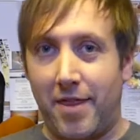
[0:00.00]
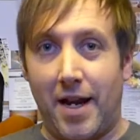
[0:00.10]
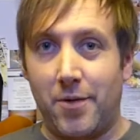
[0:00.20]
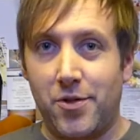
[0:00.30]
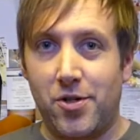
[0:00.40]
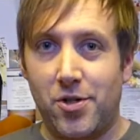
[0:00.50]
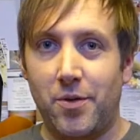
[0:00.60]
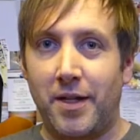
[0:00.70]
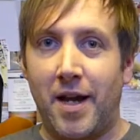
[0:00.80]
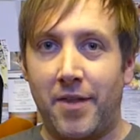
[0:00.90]
that I was just
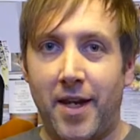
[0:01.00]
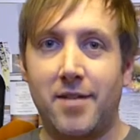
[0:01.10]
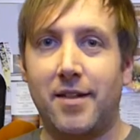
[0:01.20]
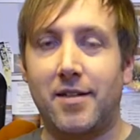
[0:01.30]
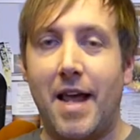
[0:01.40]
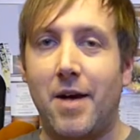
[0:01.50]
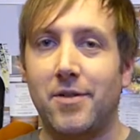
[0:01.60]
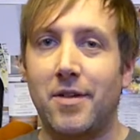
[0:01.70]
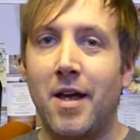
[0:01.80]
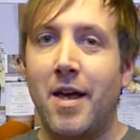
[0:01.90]
shooting on, the
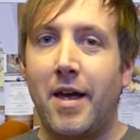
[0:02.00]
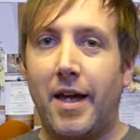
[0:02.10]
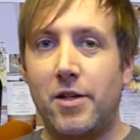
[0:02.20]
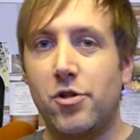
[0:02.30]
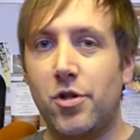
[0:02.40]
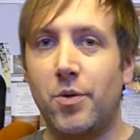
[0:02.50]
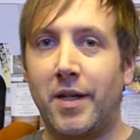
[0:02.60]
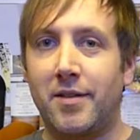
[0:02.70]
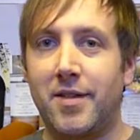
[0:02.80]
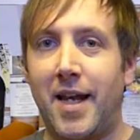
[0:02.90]
a6000, is
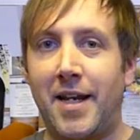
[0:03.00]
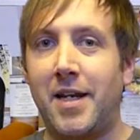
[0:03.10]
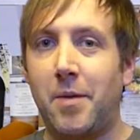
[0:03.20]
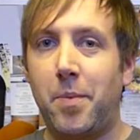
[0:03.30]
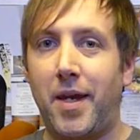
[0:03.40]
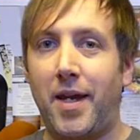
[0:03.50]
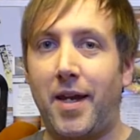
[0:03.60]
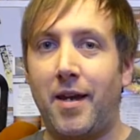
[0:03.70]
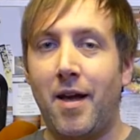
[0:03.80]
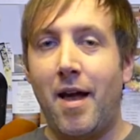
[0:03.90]
shooting
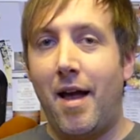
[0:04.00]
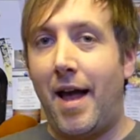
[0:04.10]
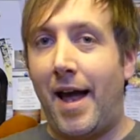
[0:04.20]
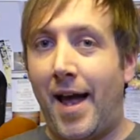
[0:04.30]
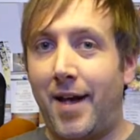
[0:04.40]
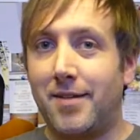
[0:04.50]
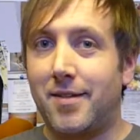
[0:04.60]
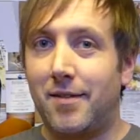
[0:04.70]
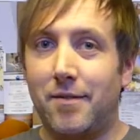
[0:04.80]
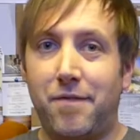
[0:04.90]
1080p at
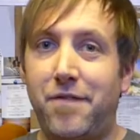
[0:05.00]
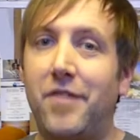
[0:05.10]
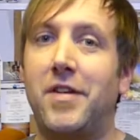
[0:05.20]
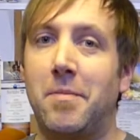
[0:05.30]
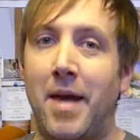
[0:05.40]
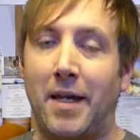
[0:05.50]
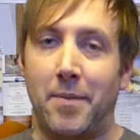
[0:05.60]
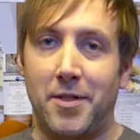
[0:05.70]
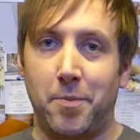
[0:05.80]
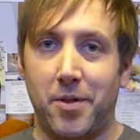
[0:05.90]
50
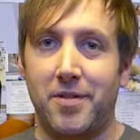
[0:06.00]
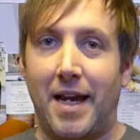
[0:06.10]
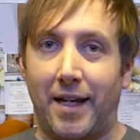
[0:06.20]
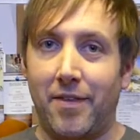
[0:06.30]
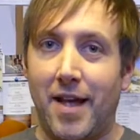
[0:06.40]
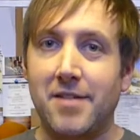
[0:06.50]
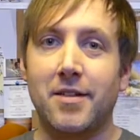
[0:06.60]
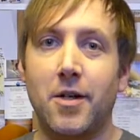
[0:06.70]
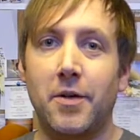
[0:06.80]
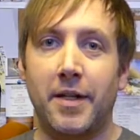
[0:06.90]
megabits per second. That's
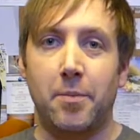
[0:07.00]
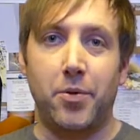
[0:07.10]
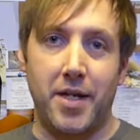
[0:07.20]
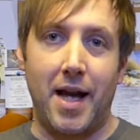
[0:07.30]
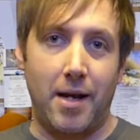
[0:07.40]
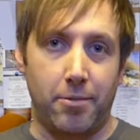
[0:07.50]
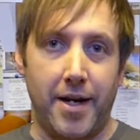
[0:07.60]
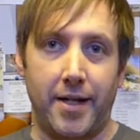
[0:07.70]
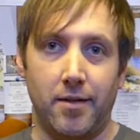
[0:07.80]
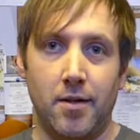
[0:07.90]
encoding at a pretty high
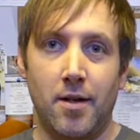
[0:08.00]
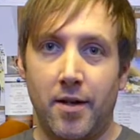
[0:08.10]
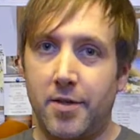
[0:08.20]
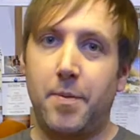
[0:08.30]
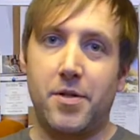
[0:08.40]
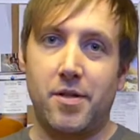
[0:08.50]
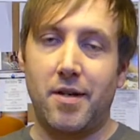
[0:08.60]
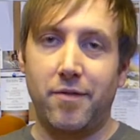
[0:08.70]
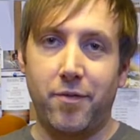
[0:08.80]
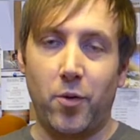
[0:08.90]
rate,
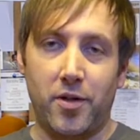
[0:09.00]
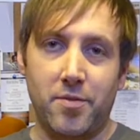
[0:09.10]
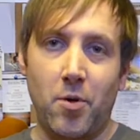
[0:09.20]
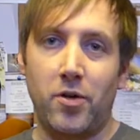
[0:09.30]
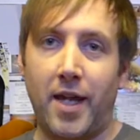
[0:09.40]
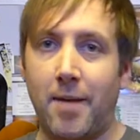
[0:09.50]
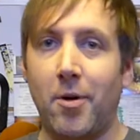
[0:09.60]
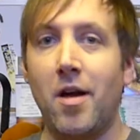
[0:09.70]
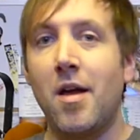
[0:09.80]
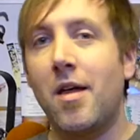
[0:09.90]
especially for a small
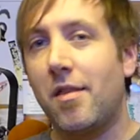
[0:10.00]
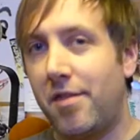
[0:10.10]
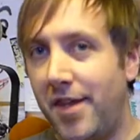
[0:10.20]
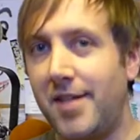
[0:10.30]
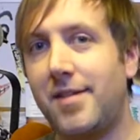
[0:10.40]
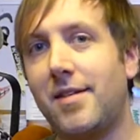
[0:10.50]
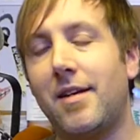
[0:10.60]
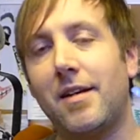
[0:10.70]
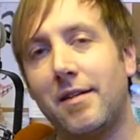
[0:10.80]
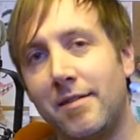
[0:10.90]
camera. This,
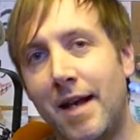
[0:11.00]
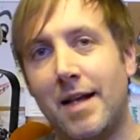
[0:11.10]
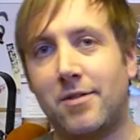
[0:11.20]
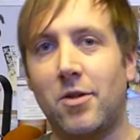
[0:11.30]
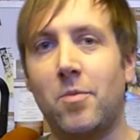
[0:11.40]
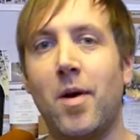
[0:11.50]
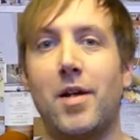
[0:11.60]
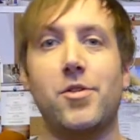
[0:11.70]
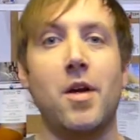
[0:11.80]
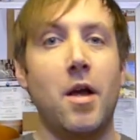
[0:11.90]
not so
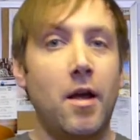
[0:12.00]
much.